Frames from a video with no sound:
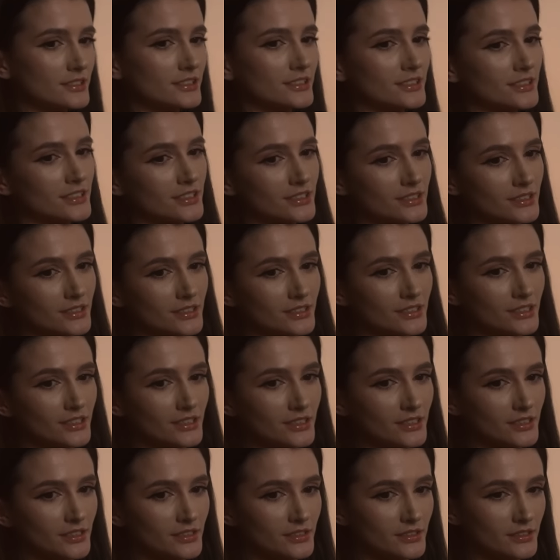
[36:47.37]

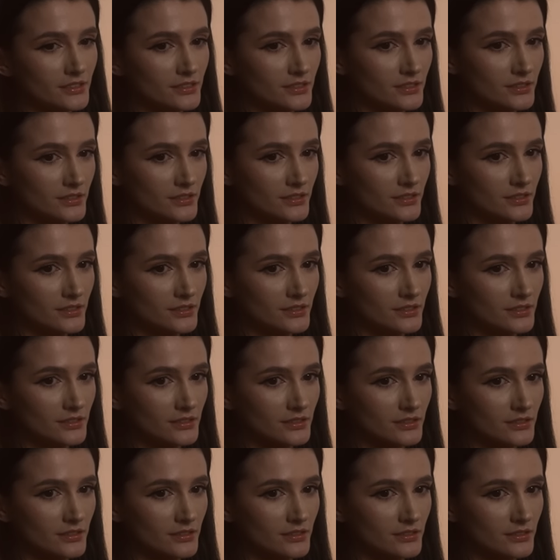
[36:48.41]

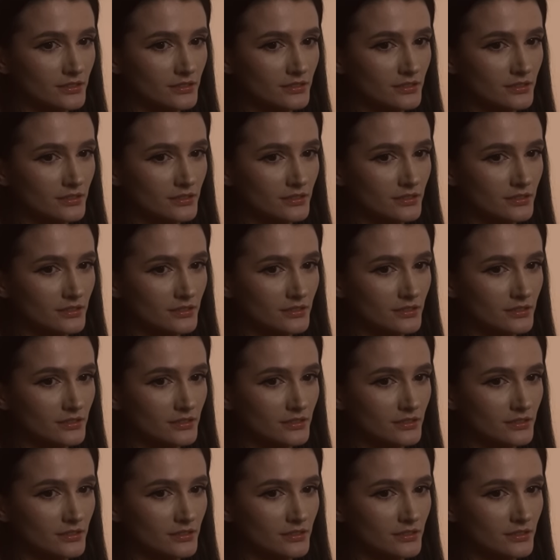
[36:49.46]
No words are spoken by the person on screen.